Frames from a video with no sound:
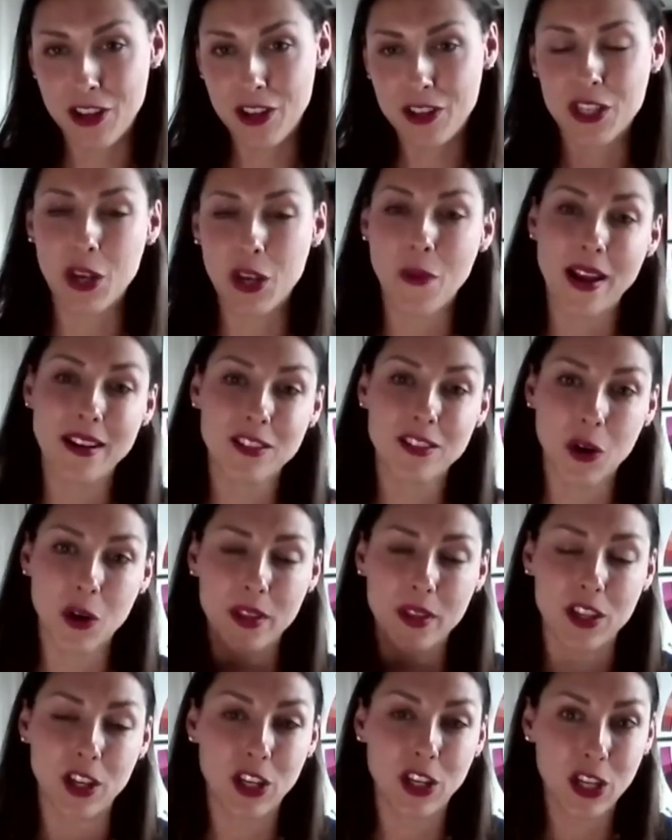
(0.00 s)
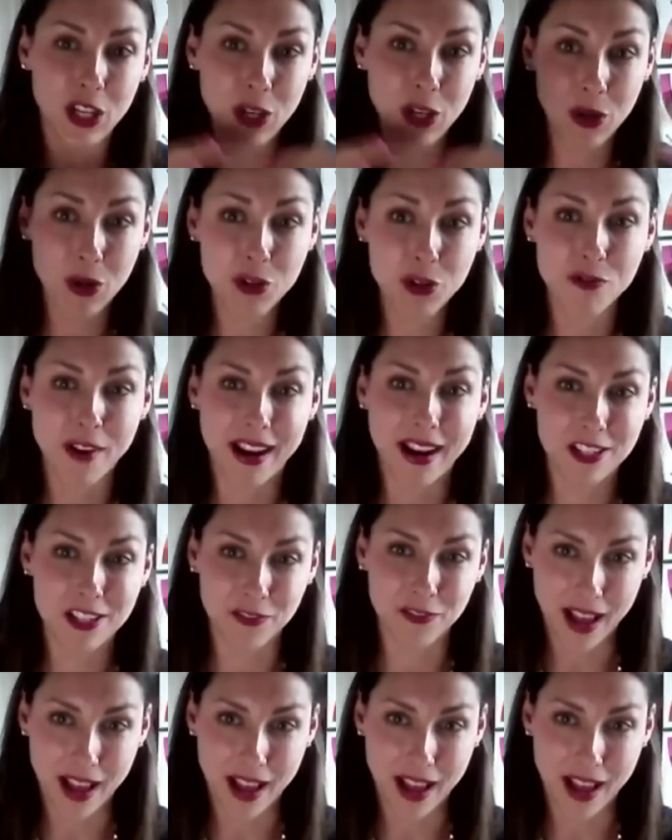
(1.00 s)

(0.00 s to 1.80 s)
So you end up with a huge range of